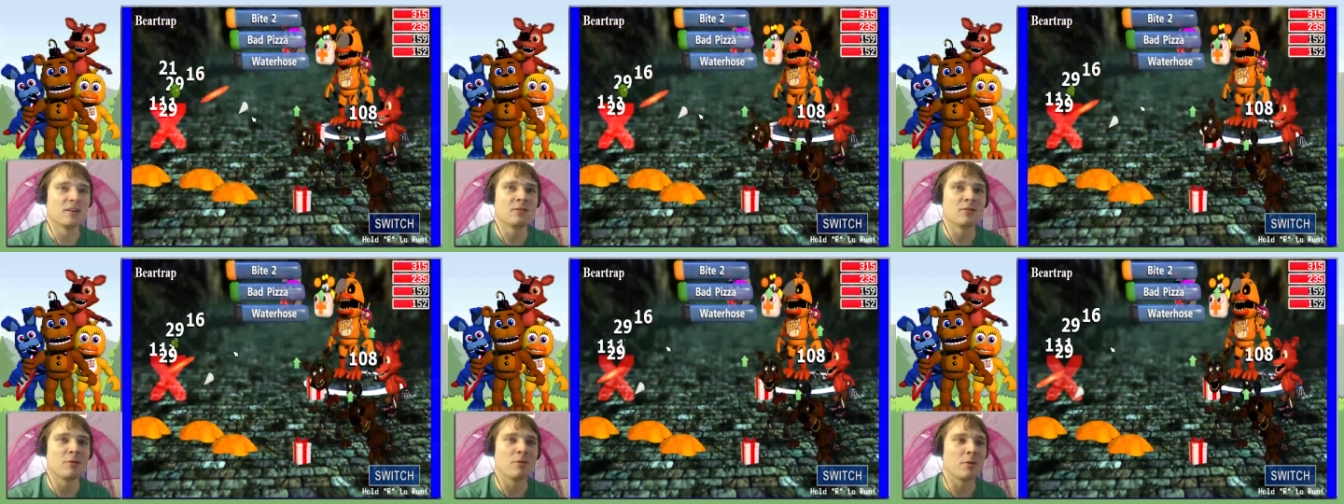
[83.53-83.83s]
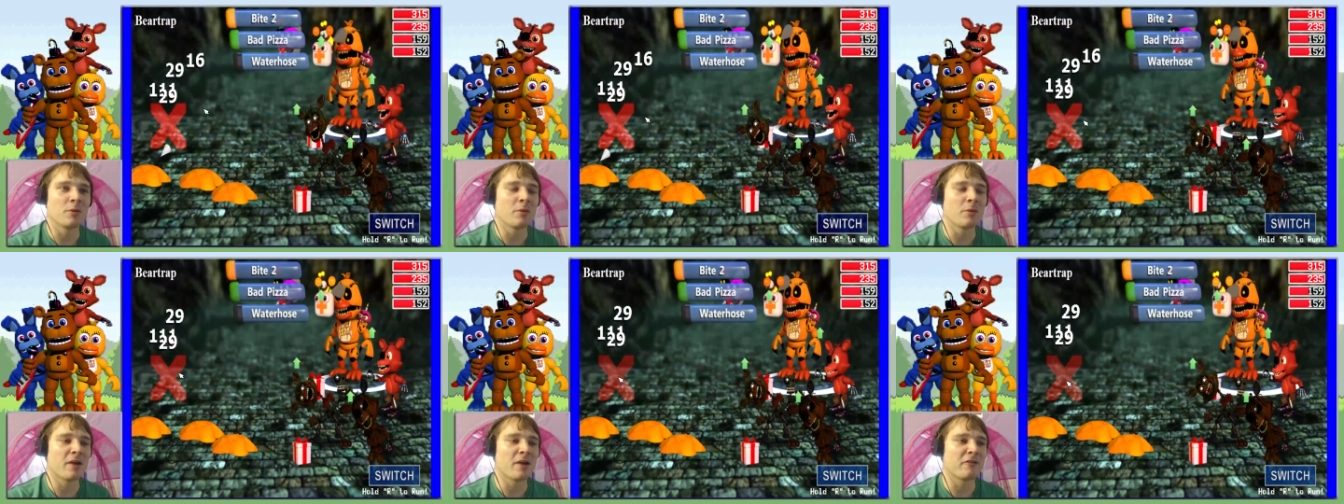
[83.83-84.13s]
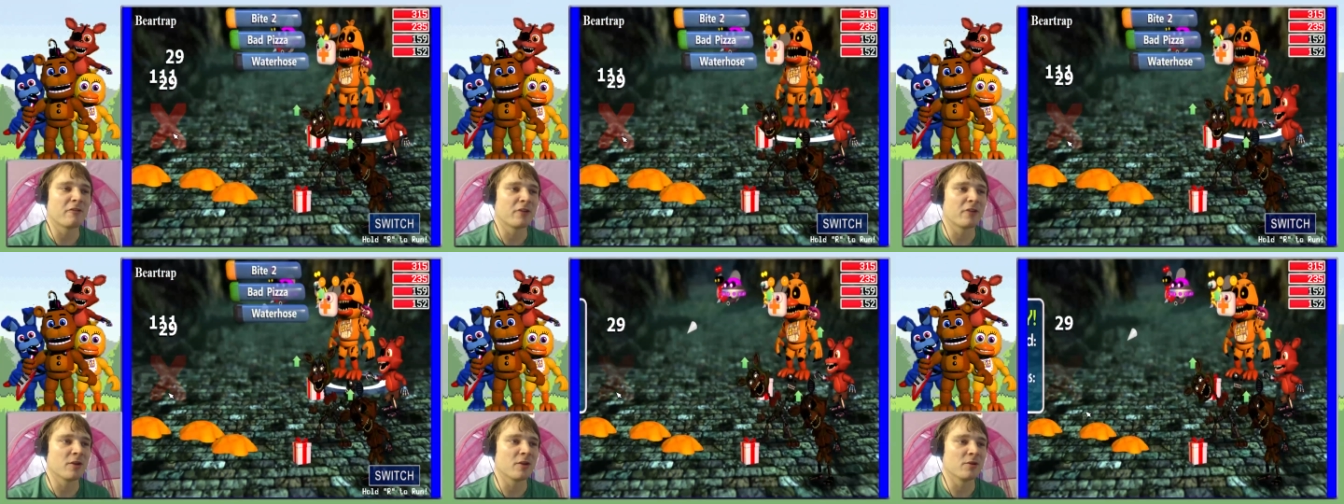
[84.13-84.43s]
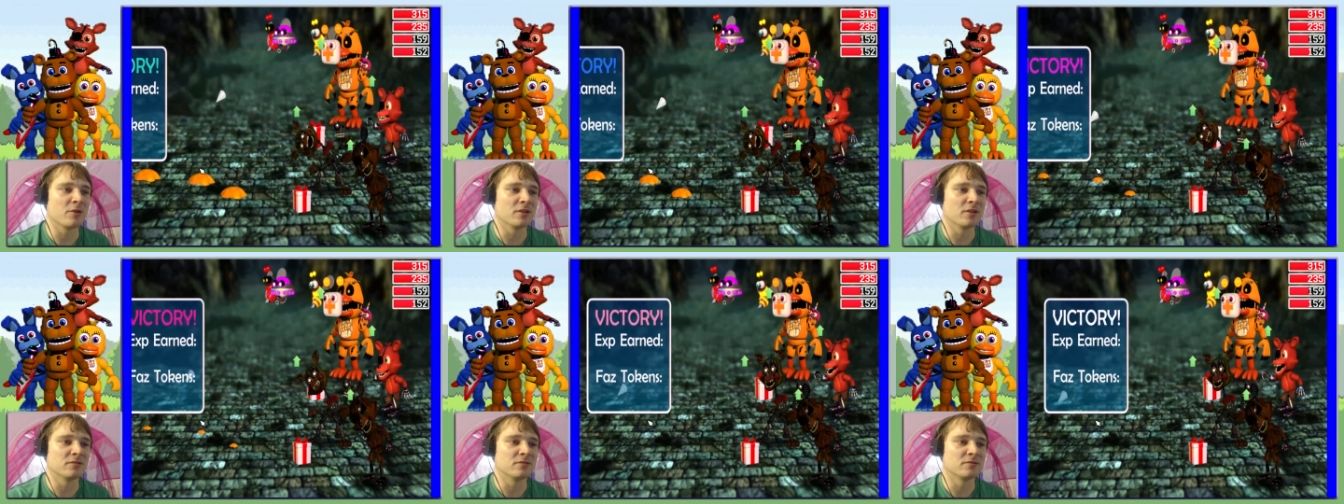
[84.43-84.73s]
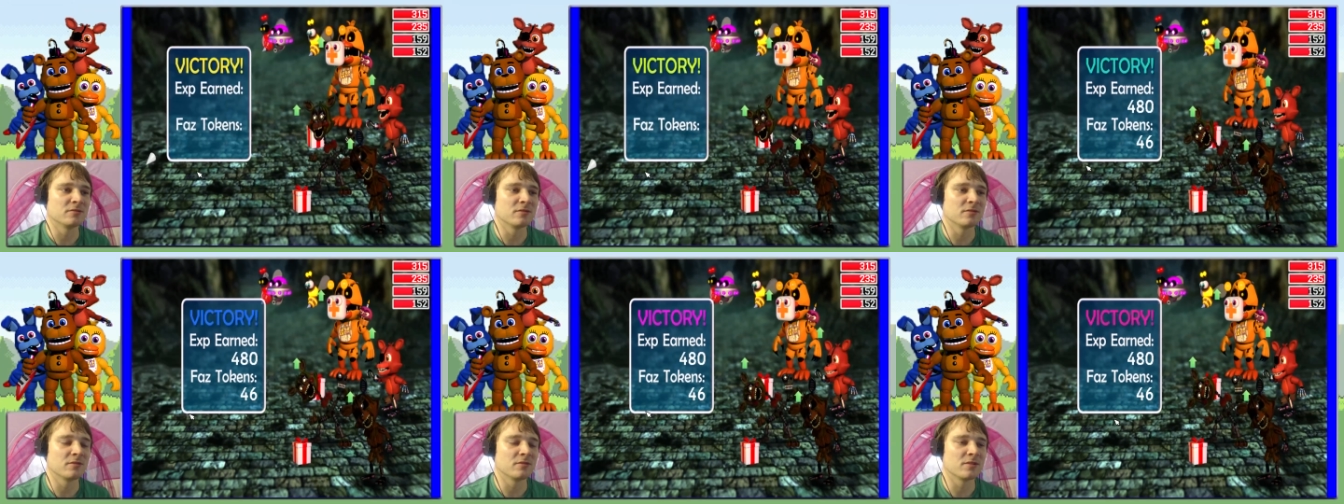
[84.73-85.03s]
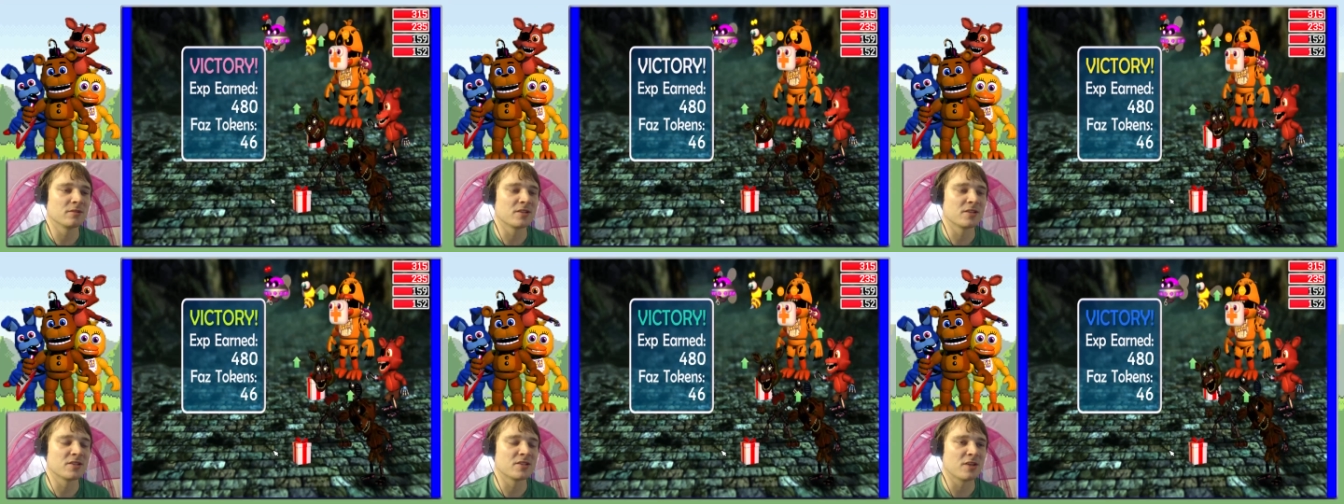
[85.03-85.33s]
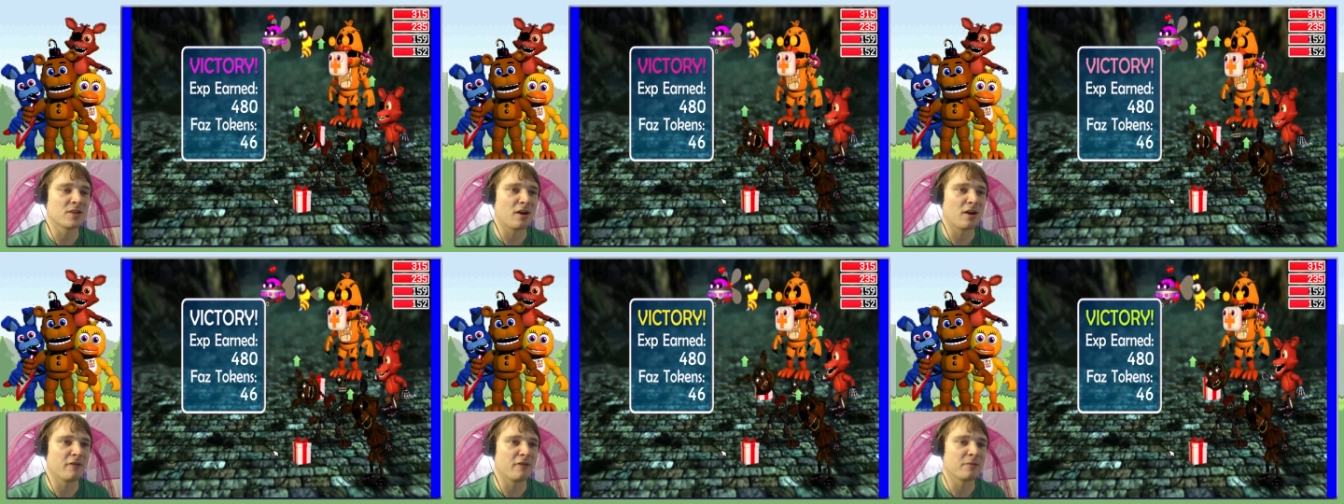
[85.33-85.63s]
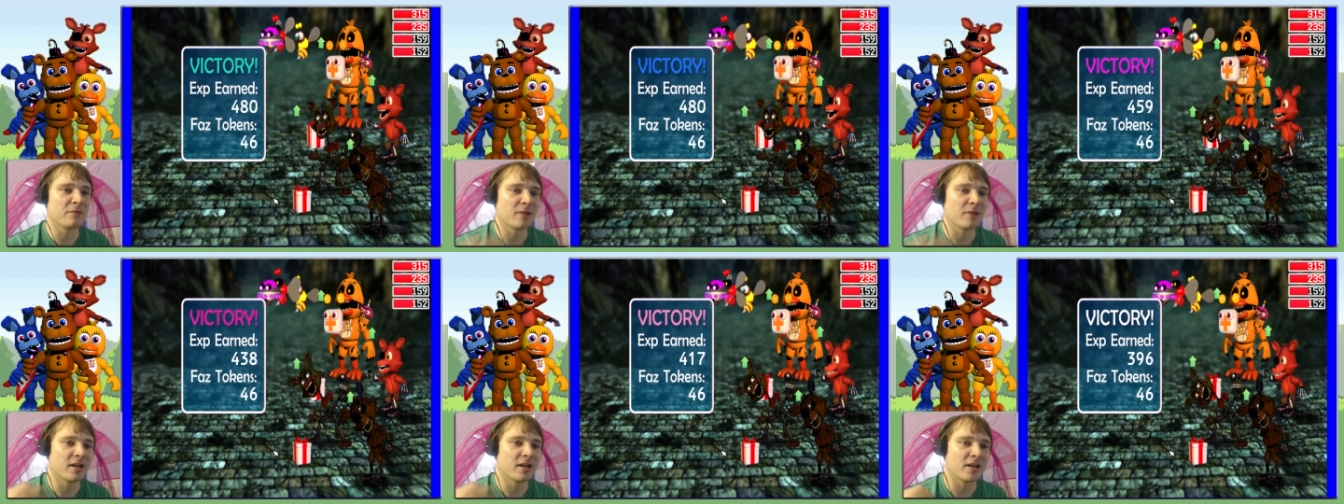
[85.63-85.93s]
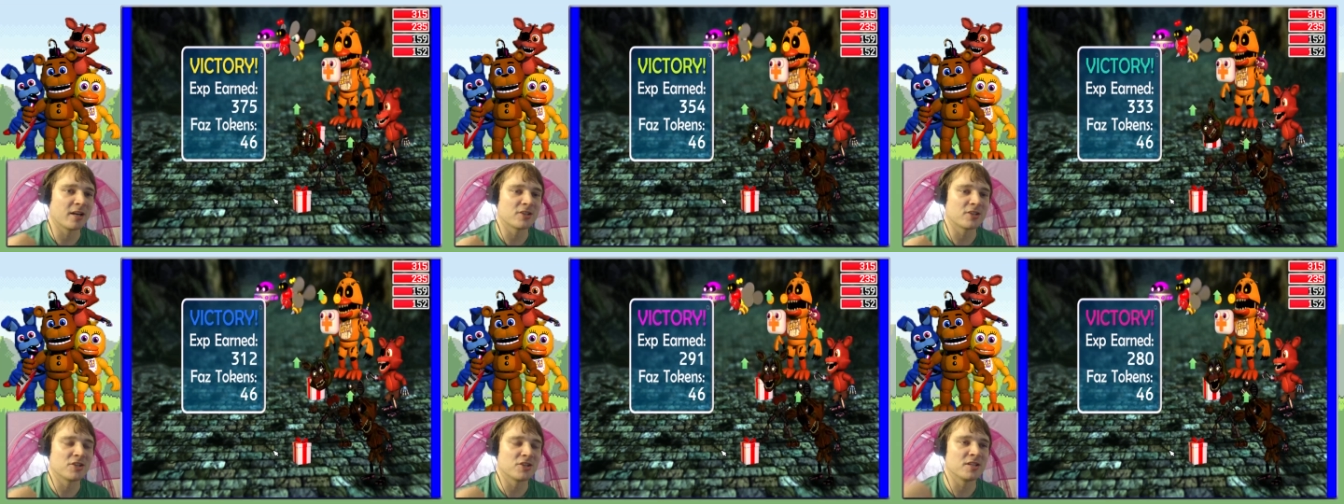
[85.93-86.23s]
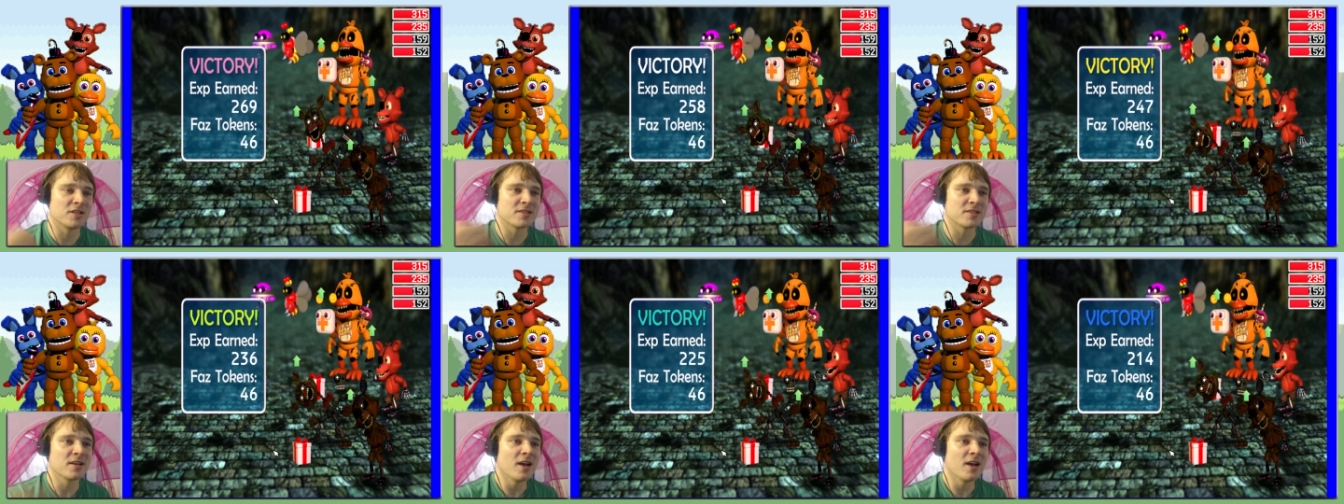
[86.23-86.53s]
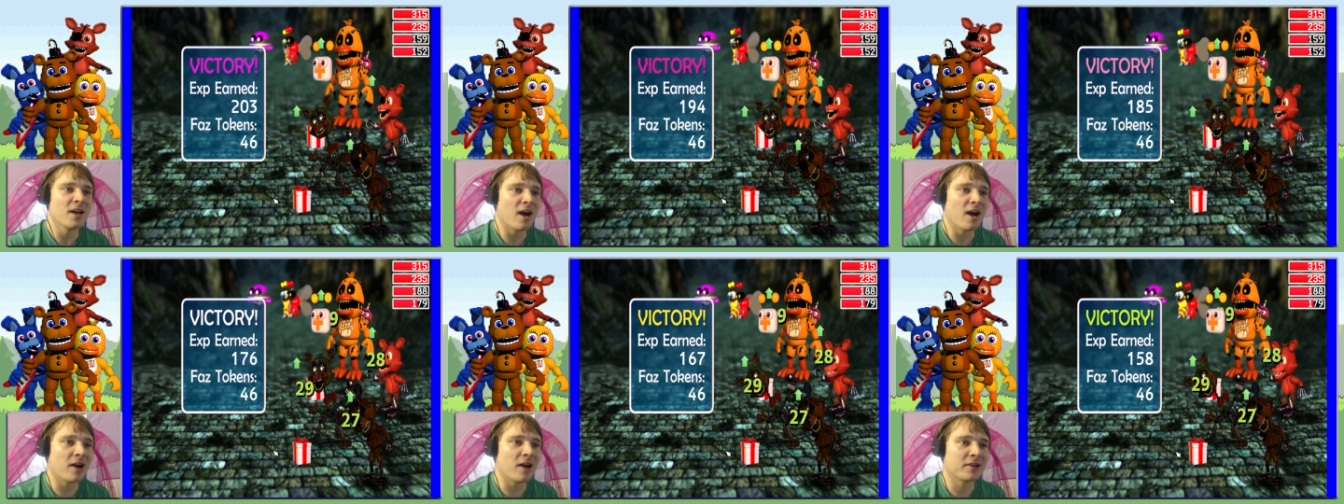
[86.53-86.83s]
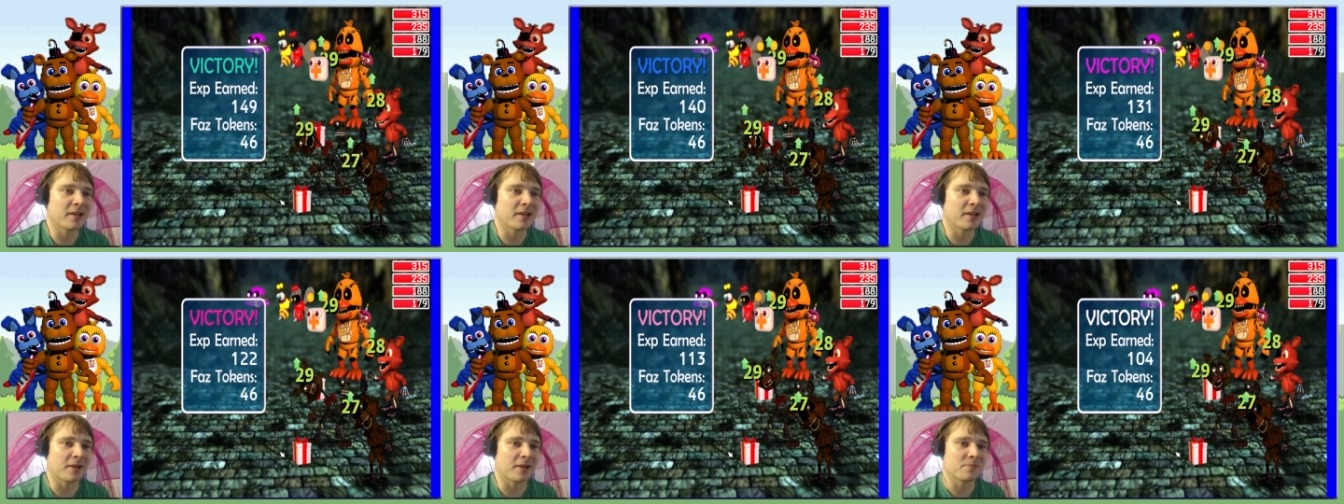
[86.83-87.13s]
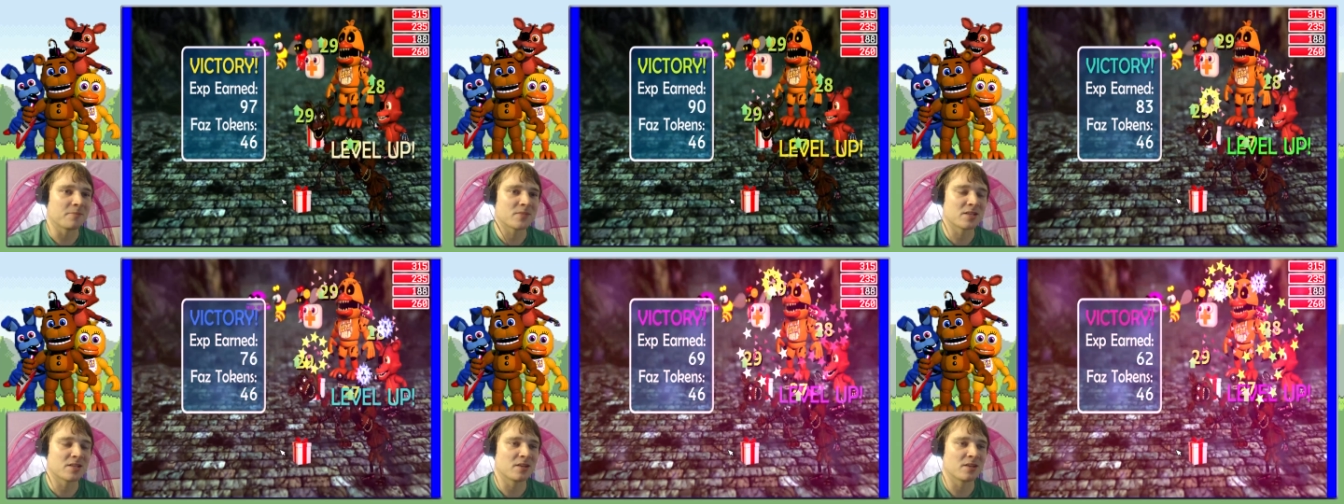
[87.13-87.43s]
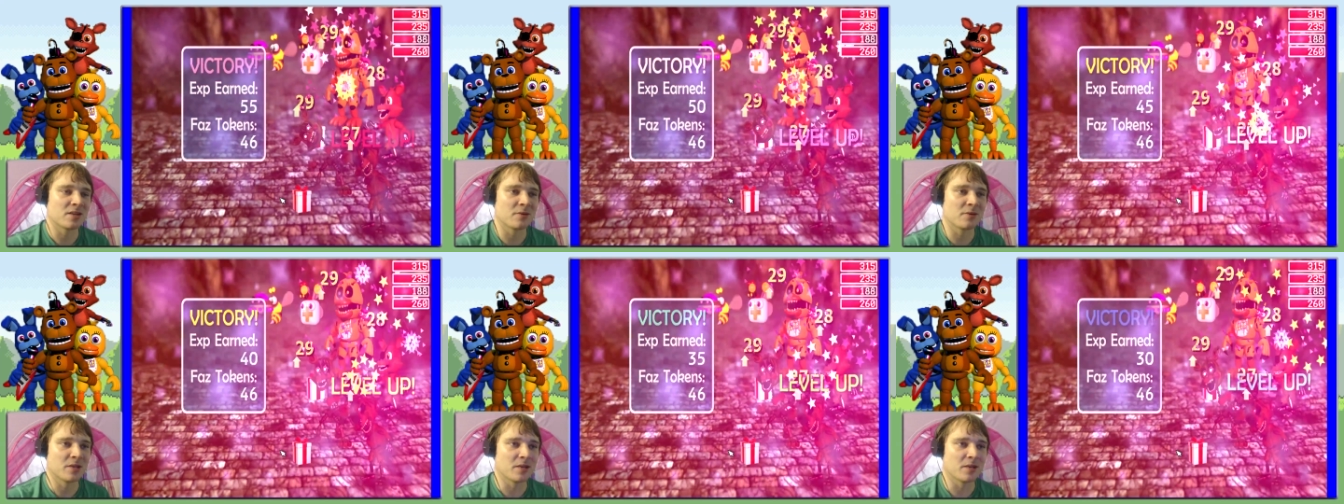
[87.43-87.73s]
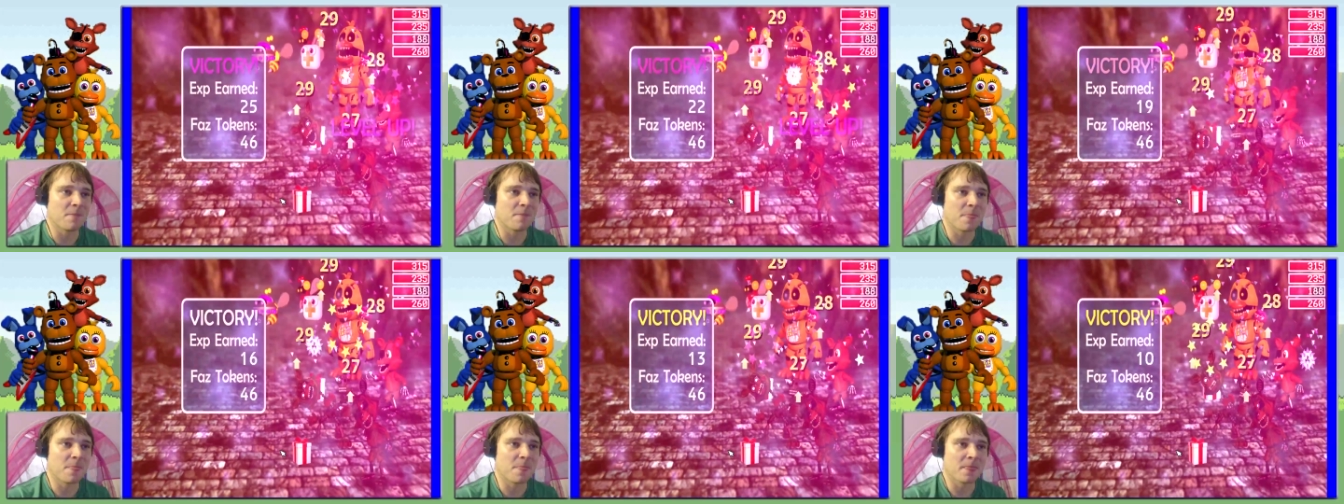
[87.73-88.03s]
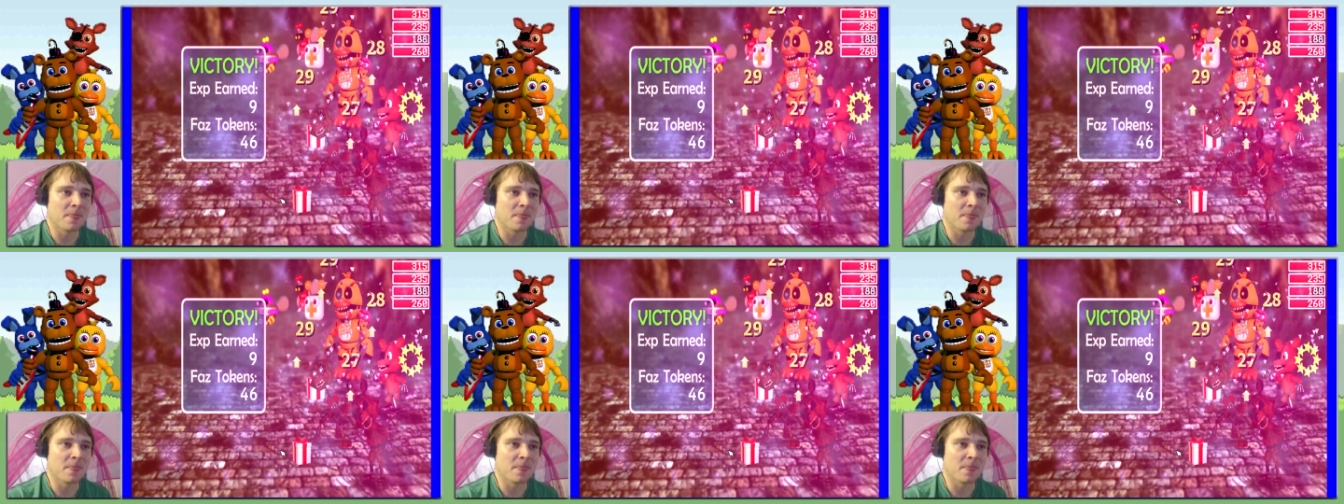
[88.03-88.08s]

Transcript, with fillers: while we wait for you to dissolve in my hot cheese. Okay, so there we go.